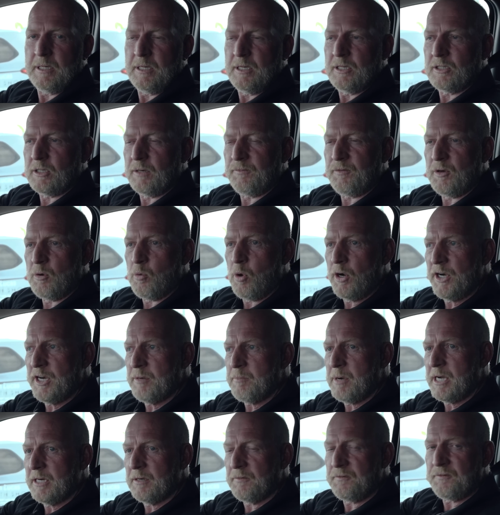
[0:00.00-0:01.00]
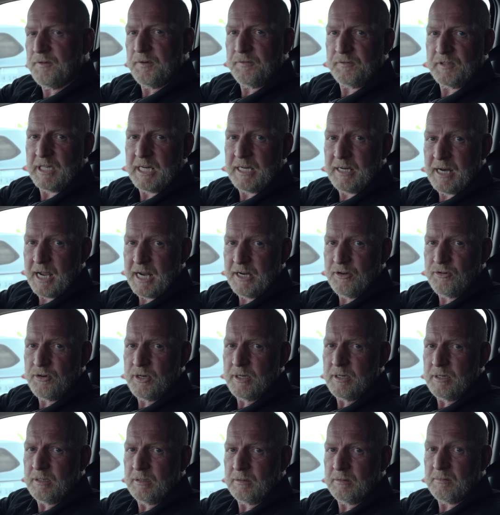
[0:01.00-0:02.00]
So if you're worried about a
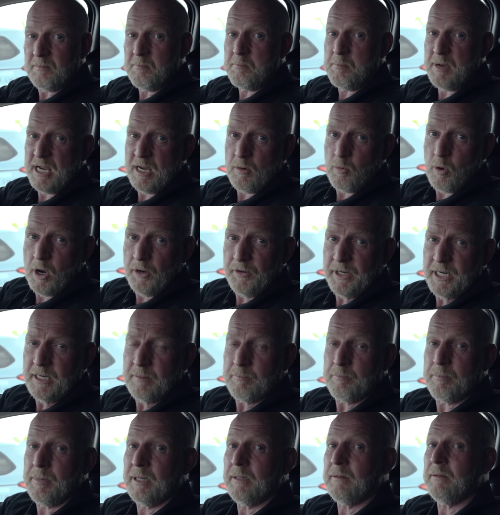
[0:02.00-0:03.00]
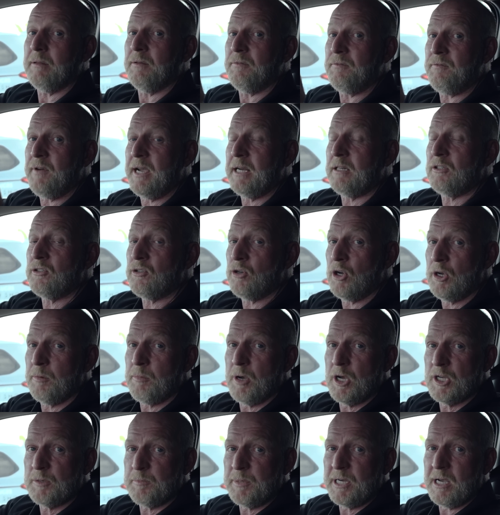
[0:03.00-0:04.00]
1500, be worried, but the fact
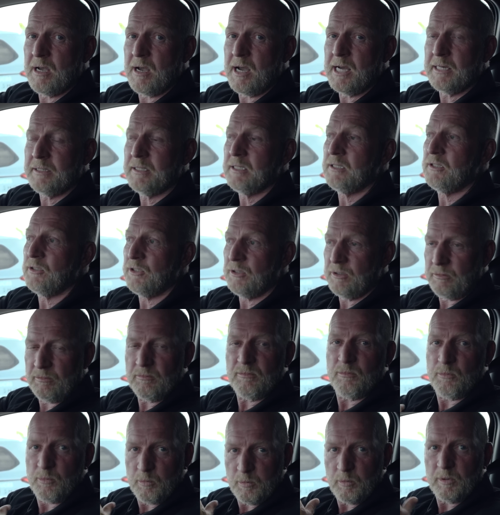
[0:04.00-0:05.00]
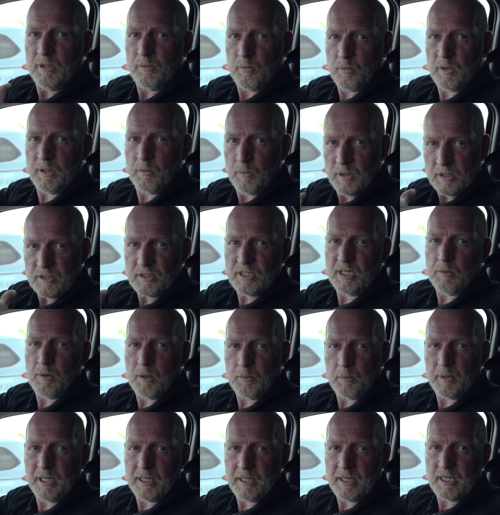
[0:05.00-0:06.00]
turbo is behind it, we'll see
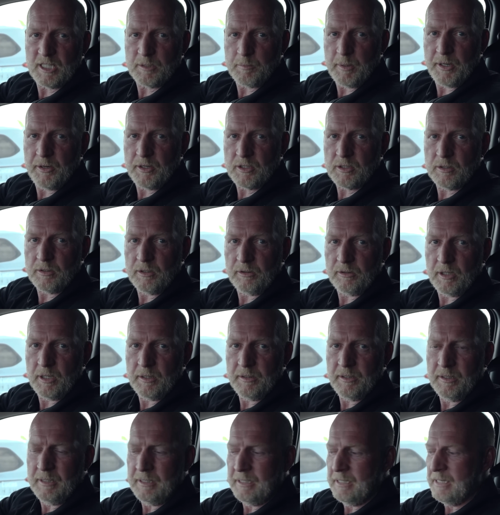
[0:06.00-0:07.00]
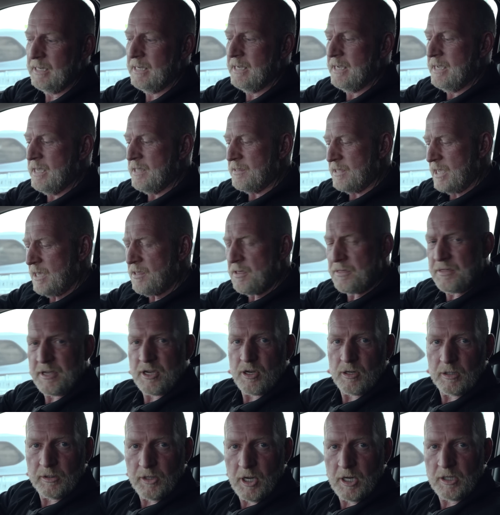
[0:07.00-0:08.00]
what we're going to experience on the road. The other thing
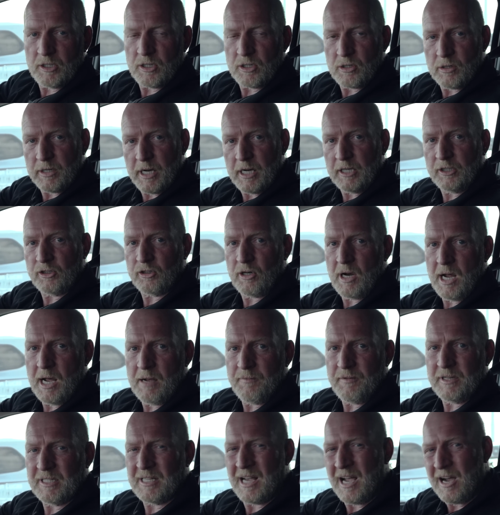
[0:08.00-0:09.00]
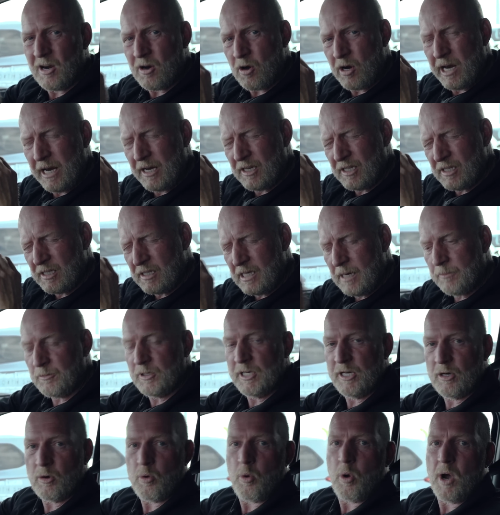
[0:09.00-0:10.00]
you'll notice on our drive is how
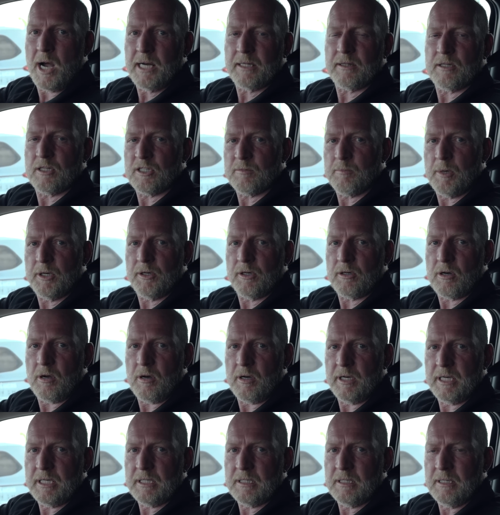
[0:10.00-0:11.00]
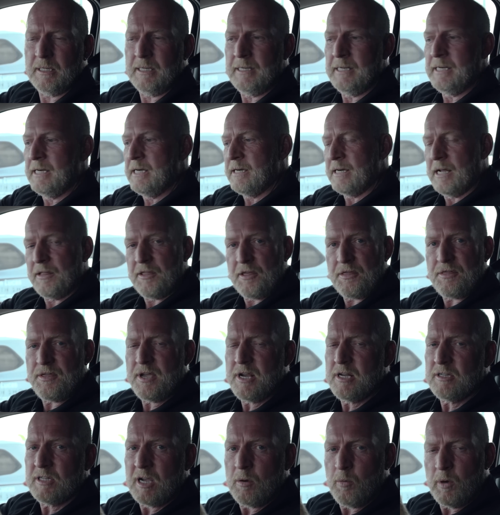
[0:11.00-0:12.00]
exceptionally quiet this motor car is. Now the
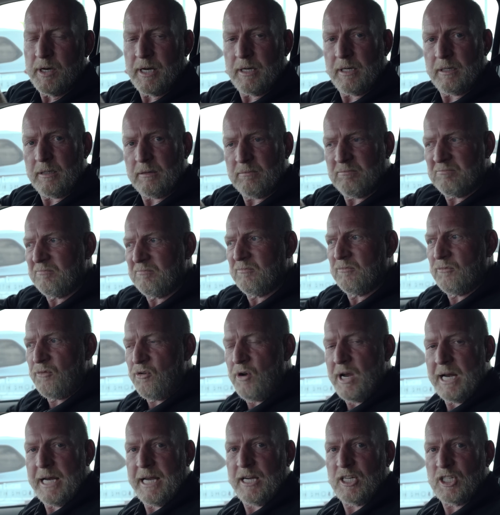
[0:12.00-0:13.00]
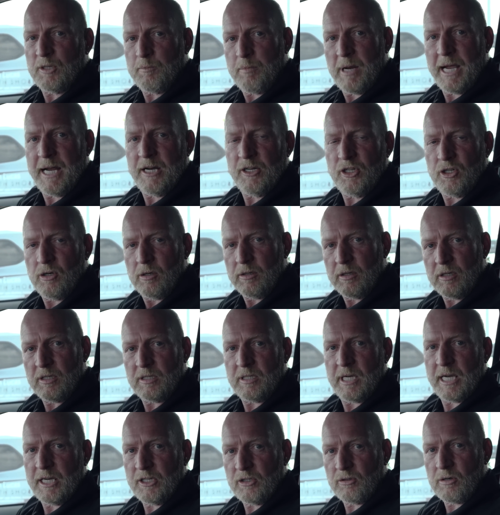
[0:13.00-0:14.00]
things I want to really explain to you on this
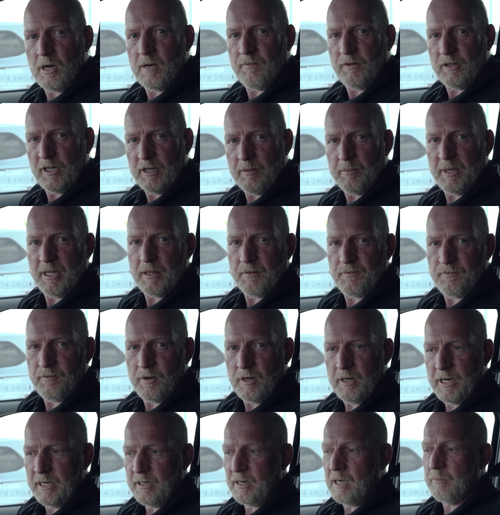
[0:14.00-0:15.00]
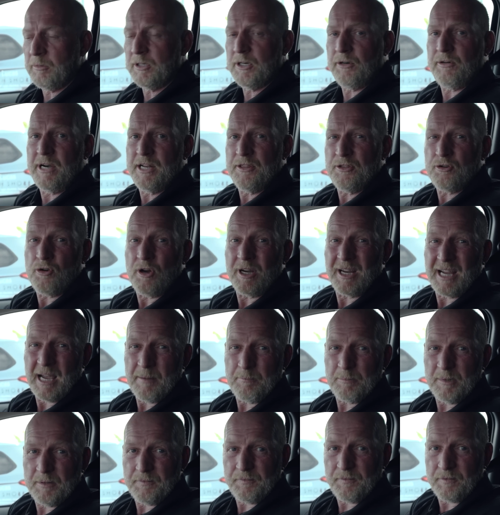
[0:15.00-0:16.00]
test drive are going to be the following. I'm going to run through a
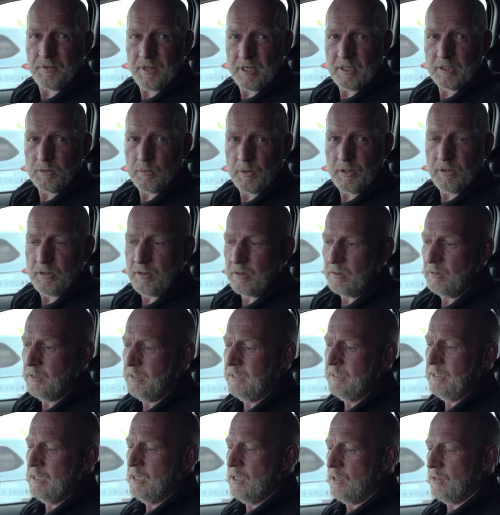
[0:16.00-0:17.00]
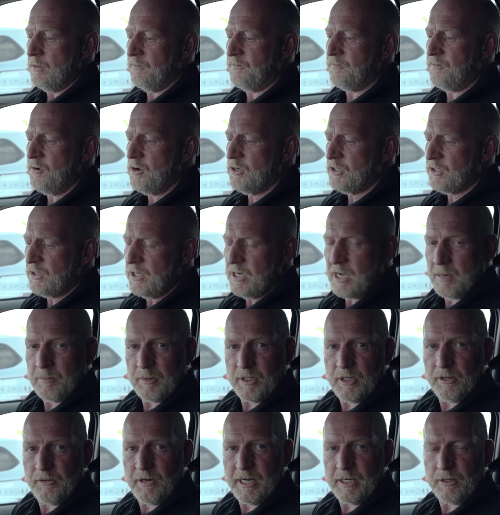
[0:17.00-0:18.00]
couple of things with you. The first thing I'm
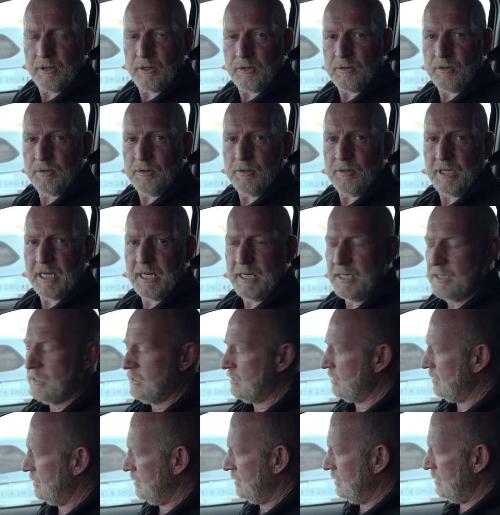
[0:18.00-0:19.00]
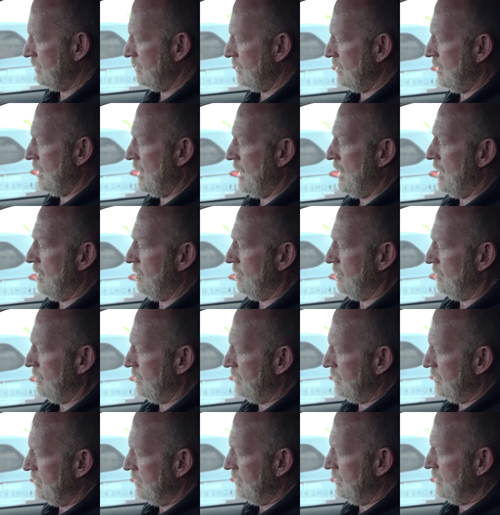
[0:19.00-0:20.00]
going to run through is our
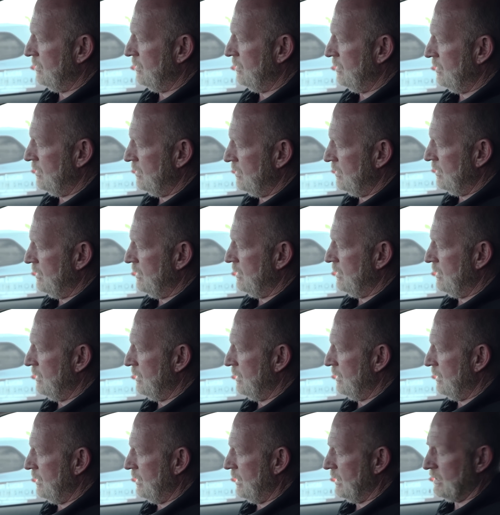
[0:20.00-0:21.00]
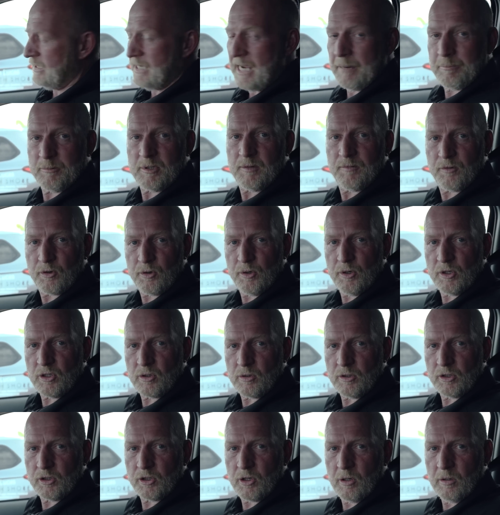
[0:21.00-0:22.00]
adaptive cruise
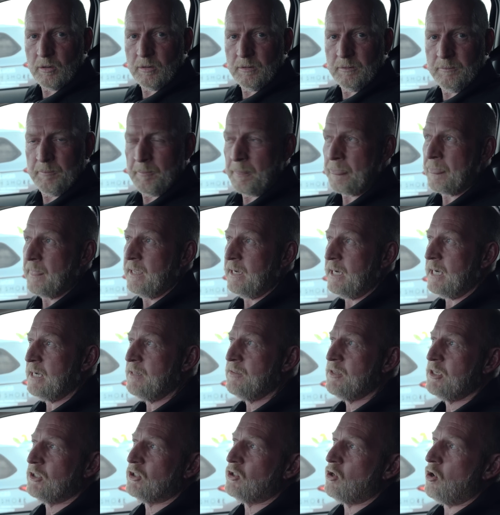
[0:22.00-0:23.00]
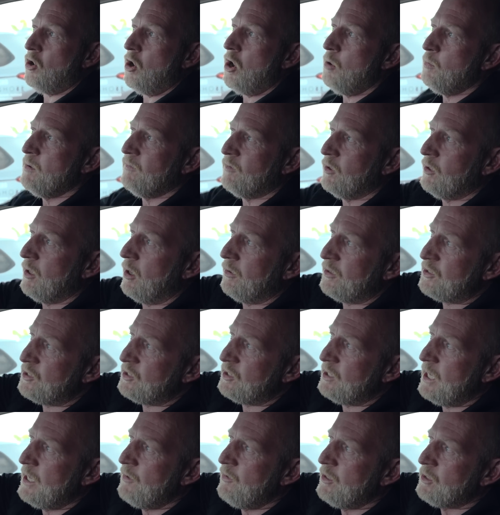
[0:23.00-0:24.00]
control. In this car we've got a
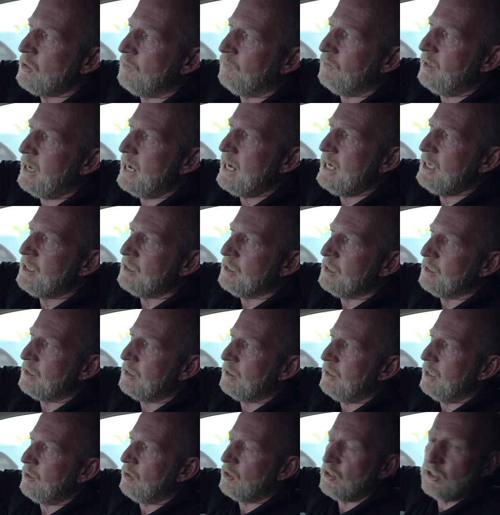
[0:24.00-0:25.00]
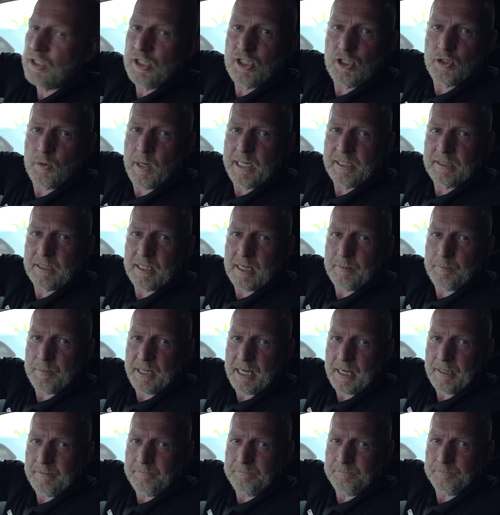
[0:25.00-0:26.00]
series of lasers that are situated up
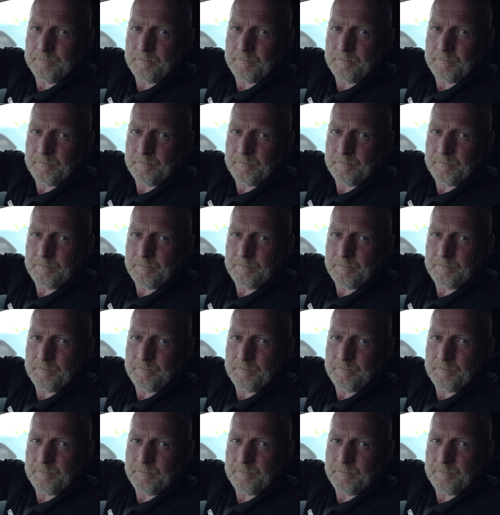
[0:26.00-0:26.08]
here.